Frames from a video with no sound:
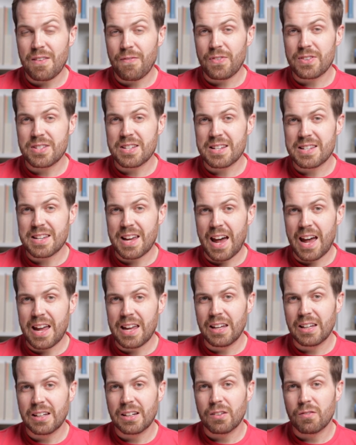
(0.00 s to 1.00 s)
it for
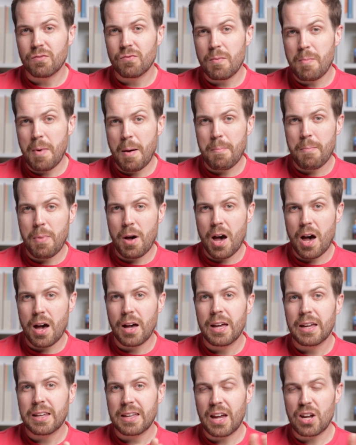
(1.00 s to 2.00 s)
today.
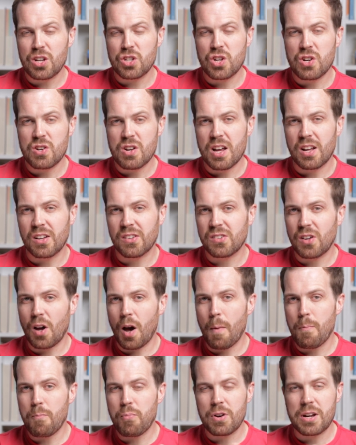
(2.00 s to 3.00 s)
Remember, cashew nuts
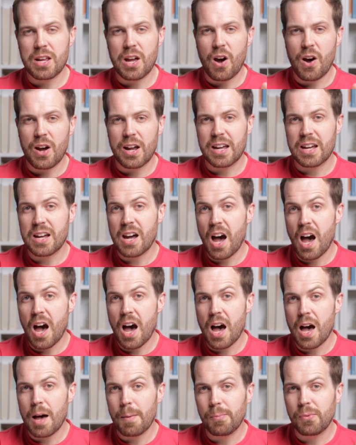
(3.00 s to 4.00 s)
are pretty high in
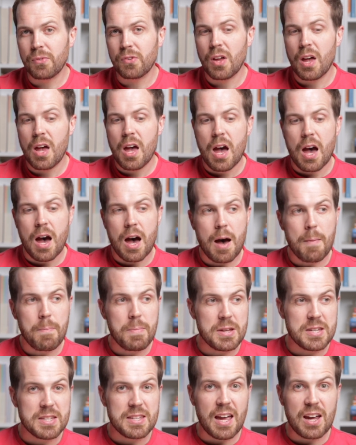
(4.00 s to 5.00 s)
carbs.
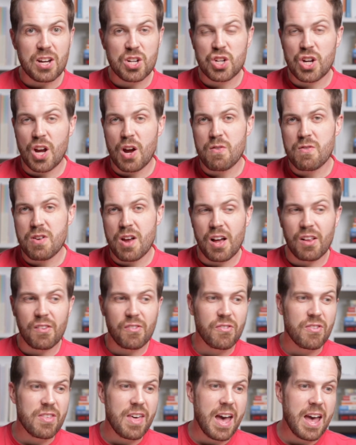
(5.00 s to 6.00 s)
Pistachio
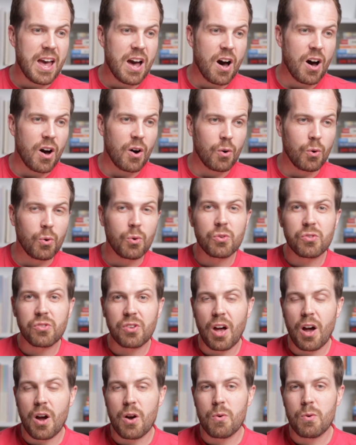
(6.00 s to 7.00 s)
nuts, they are
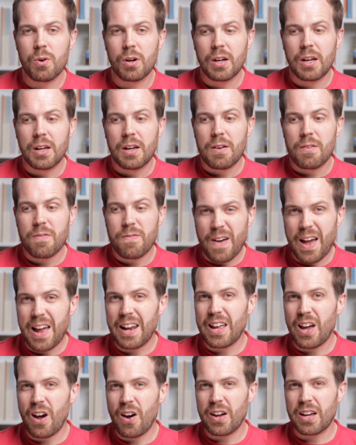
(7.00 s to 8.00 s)
also
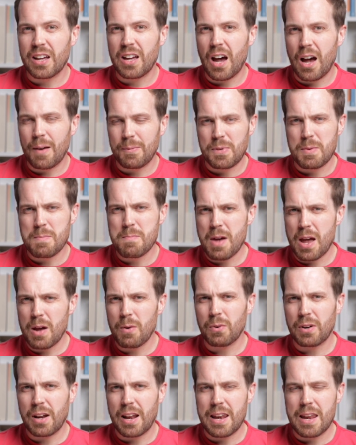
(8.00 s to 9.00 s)
fairly high in carbs. You may
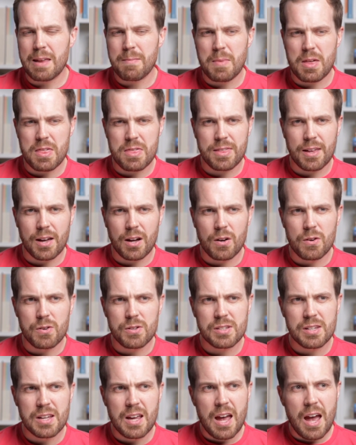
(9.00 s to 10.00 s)
want to limit
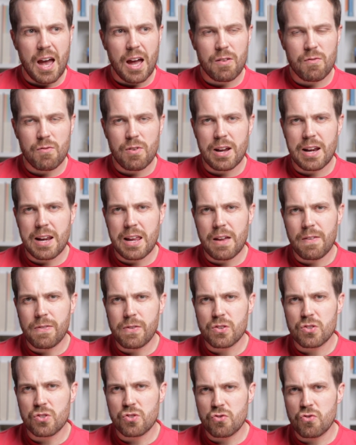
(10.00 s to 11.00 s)
those. And really, if
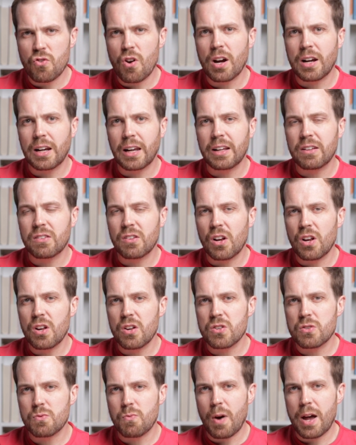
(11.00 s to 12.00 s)
you're struggling to
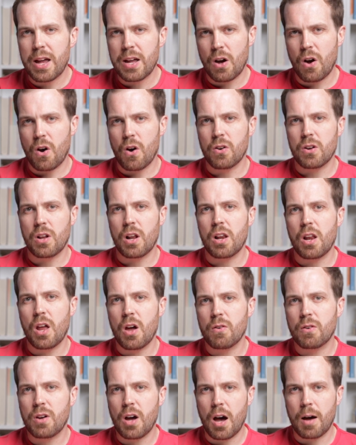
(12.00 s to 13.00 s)
lose weight on a
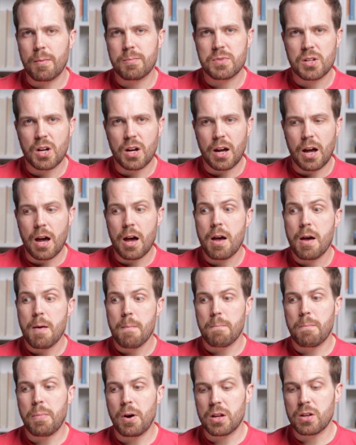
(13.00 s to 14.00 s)
low carb diet,
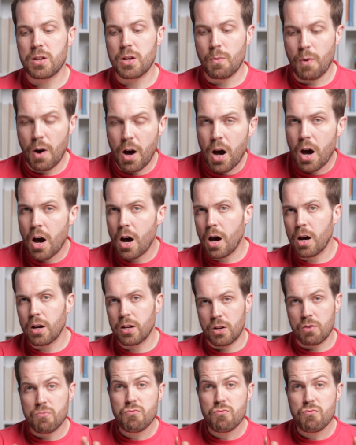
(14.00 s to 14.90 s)
but you're